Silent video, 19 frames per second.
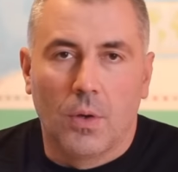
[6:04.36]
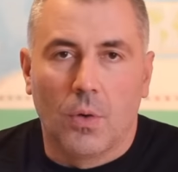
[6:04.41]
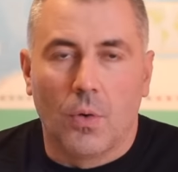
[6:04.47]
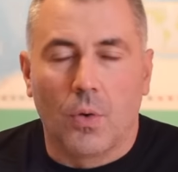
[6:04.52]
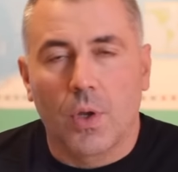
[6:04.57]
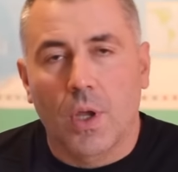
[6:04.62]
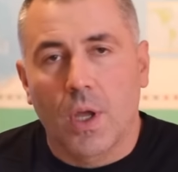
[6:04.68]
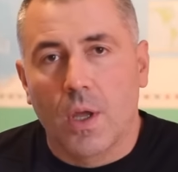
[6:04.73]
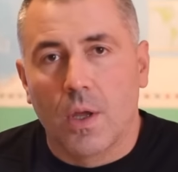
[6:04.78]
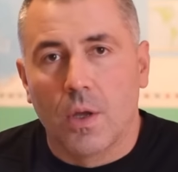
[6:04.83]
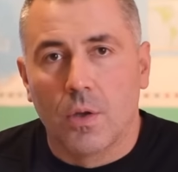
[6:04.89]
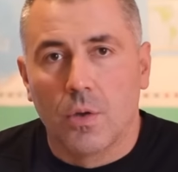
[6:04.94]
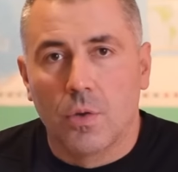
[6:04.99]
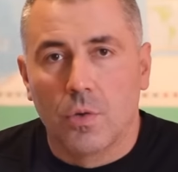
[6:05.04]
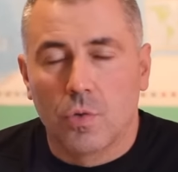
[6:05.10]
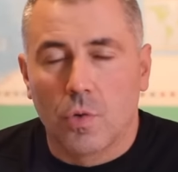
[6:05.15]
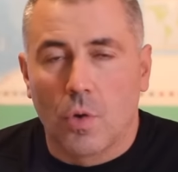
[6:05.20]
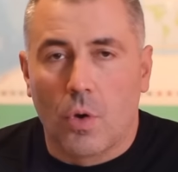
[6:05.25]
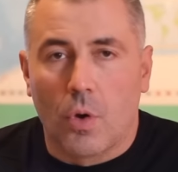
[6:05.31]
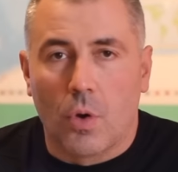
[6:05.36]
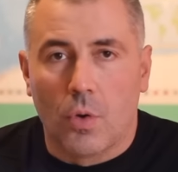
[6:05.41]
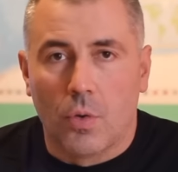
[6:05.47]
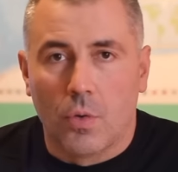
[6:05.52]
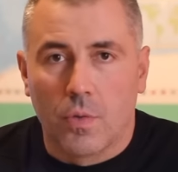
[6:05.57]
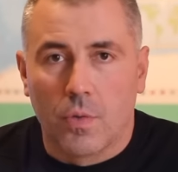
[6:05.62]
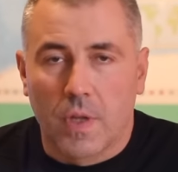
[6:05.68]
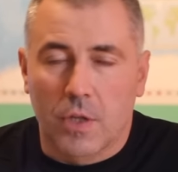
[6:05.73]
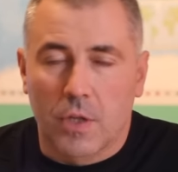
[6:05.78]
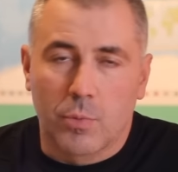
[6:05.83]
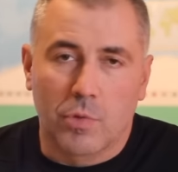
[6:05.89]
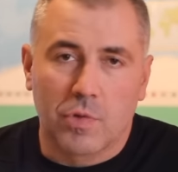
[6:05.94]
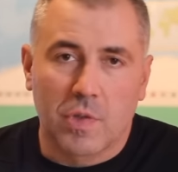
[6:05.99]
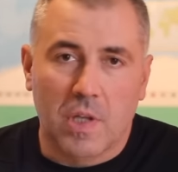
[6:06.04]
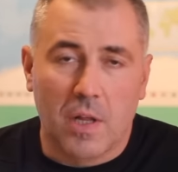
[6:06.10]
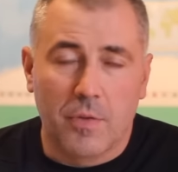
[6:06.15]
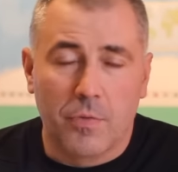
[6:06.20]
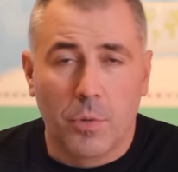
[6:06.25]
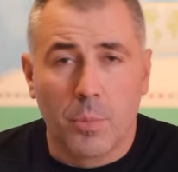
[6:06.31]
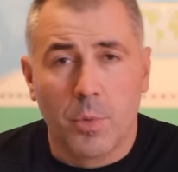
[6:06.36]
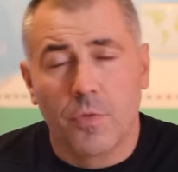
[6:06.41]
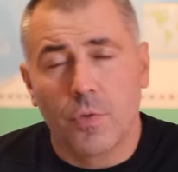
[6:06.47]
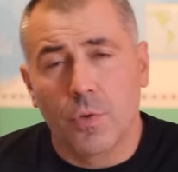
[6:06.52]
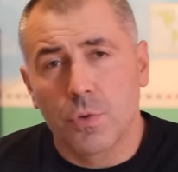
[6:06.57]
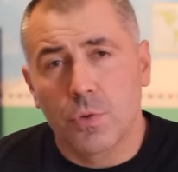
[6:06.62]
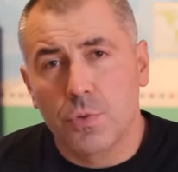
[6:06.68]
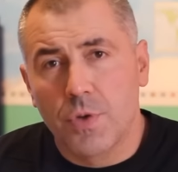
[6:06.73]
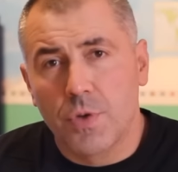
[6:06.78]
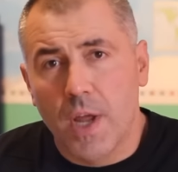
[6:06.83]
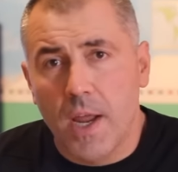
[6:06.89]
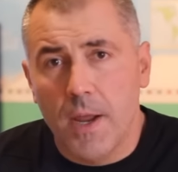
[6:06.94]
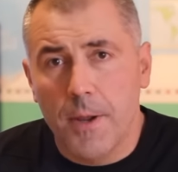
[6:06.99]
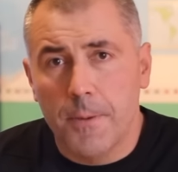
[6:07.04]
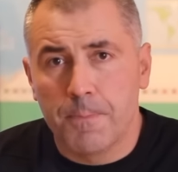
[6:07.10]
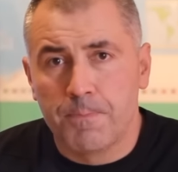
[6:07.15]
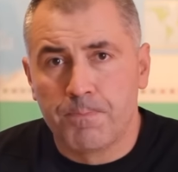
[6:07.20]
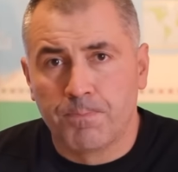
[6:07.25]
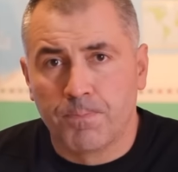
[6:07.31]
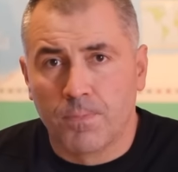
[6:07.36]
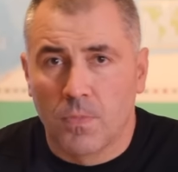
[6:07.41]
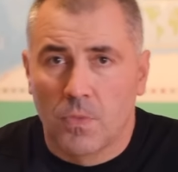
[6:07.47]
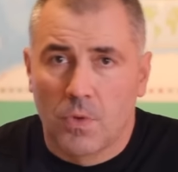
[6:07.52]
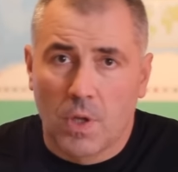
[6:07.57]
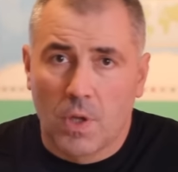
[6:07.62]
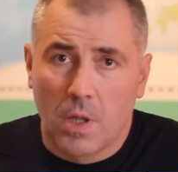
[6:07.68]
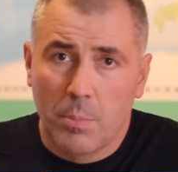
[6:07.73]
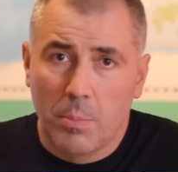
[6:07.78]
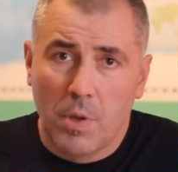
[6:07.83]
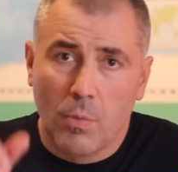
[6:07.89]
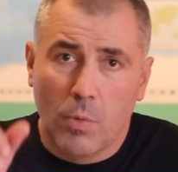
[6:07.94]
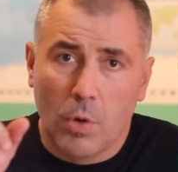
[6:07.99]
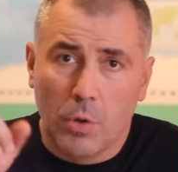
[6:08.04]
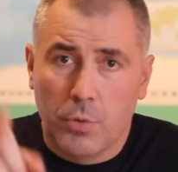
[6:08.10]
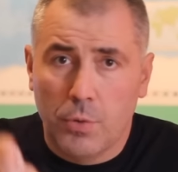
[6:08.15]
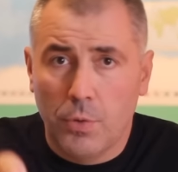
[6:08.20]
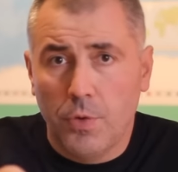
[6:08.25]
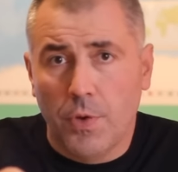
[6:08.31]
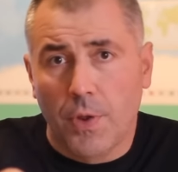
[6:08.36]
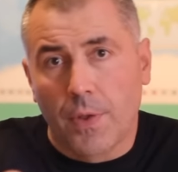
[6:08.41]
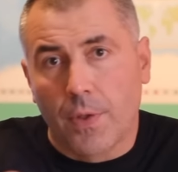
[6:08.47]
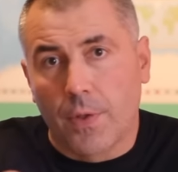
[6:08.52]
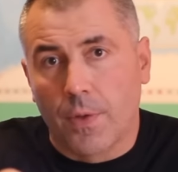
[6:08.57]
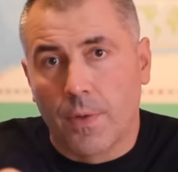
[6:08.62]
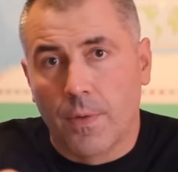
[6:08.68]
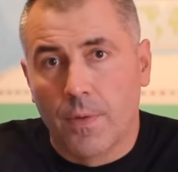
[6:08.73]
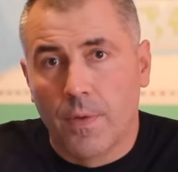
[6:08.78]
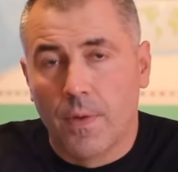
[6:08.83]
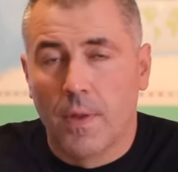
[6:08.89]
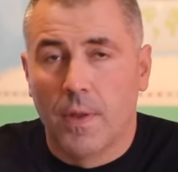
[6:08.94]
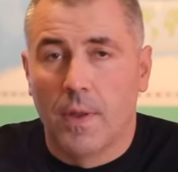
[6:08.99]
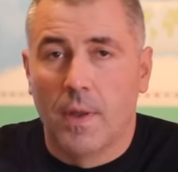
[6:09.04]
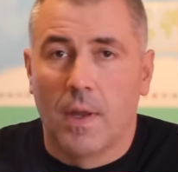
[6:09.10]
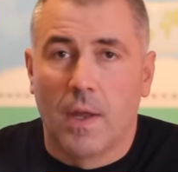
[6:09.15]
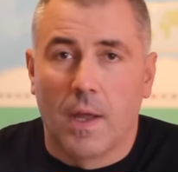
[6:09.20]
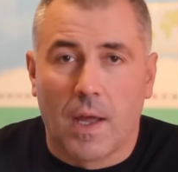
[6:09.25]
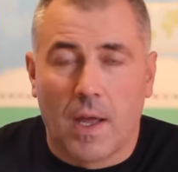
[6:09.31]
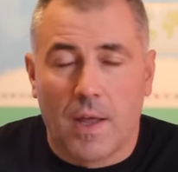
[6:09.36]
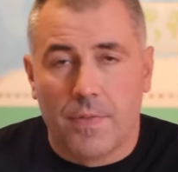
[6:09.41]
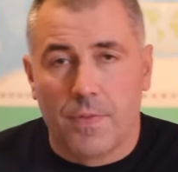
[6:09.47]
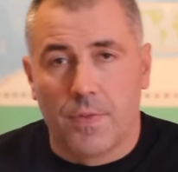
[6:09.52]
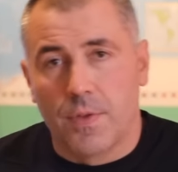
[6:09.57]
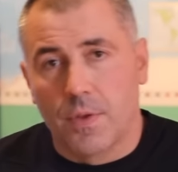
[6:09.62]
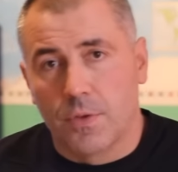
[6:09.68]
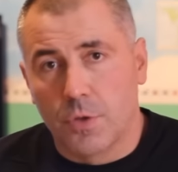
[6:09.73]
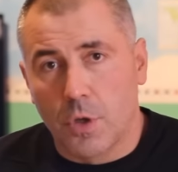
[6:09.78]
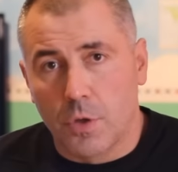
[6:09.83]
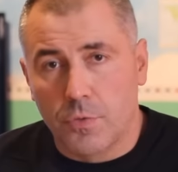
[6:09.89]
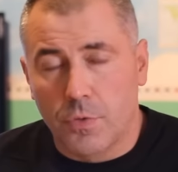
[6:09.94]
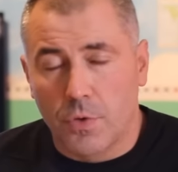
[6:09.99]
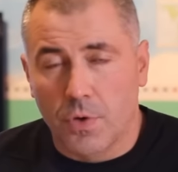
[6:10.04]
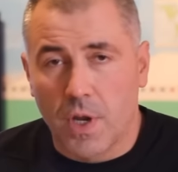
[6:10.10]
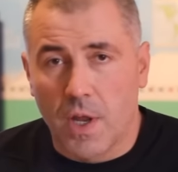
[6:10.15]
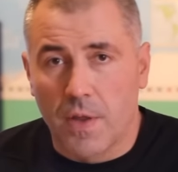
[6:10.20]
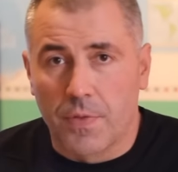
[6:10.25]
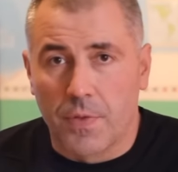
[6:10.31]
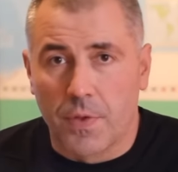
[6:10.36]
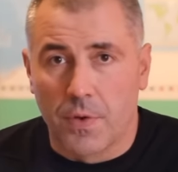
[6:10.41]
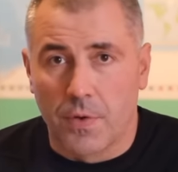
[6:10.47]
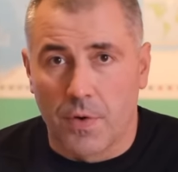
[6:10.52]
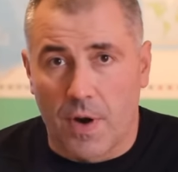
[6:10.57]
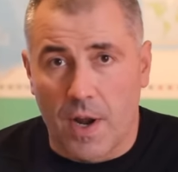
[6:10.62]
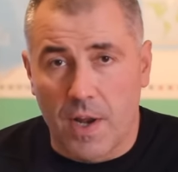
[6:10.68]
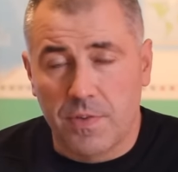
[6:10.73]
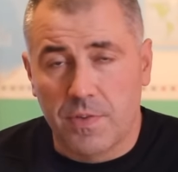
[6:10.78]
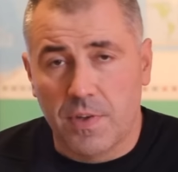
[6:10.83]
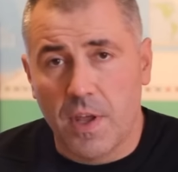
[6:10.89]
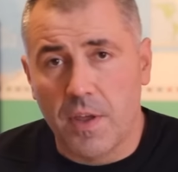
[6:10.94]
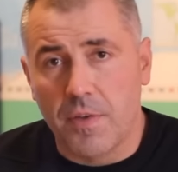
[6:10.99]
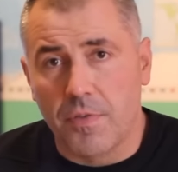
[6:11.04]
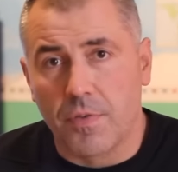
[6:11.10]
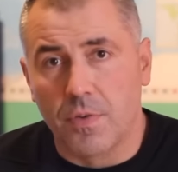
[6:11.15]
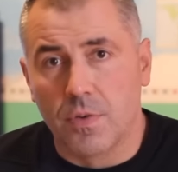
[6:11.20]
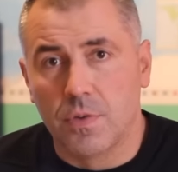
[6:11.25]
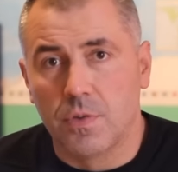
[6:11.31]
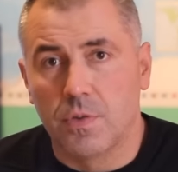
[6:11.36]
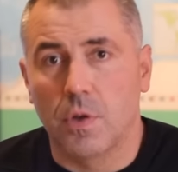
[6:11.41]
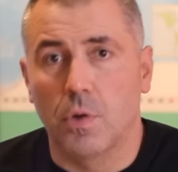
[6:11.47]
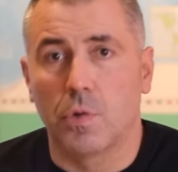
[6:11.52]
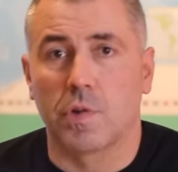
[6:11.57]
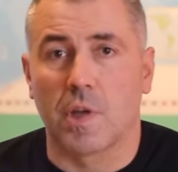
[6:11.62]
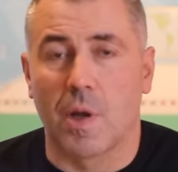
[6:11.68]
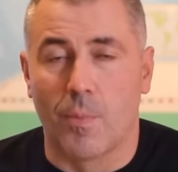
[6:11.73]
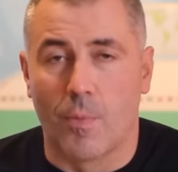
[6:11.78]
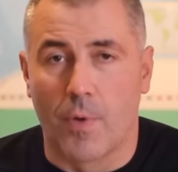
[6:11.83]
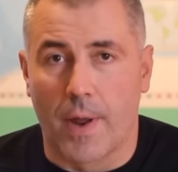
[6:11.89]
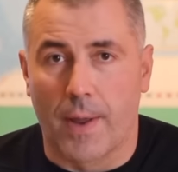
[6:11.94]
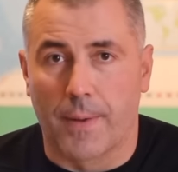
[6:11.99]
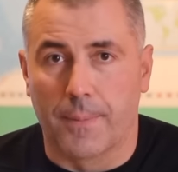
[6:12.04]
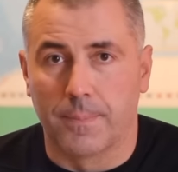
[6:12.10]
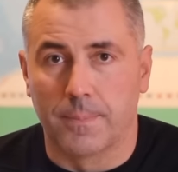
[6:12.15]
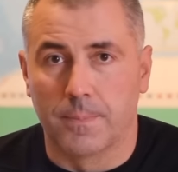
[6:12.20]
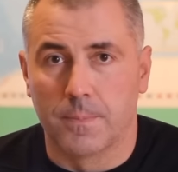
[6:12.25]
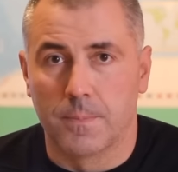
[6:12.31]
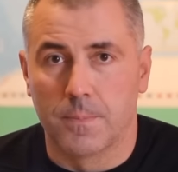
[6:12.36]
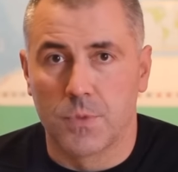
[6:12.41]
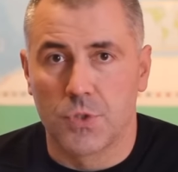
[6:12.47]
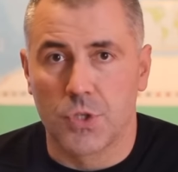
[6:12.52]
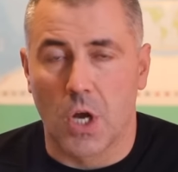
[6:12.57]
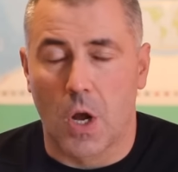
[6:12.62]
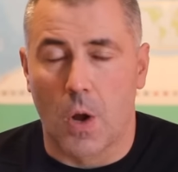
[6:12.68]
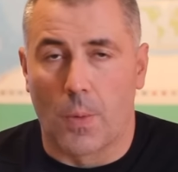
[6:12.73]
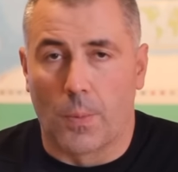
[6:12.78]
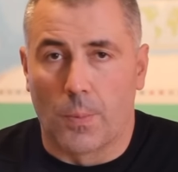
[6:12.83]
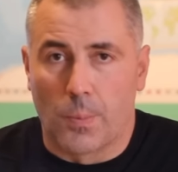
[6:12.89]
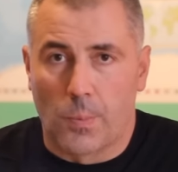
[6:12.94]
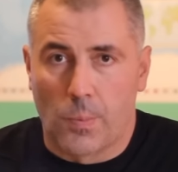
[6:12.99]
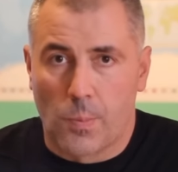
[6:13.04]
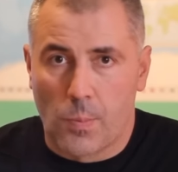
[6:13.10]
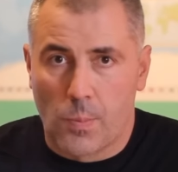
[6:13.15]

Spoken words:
Okay, so that was all from me for today. Tell me what you think. And don't forget, ride safe. See you somewhere. Ciao.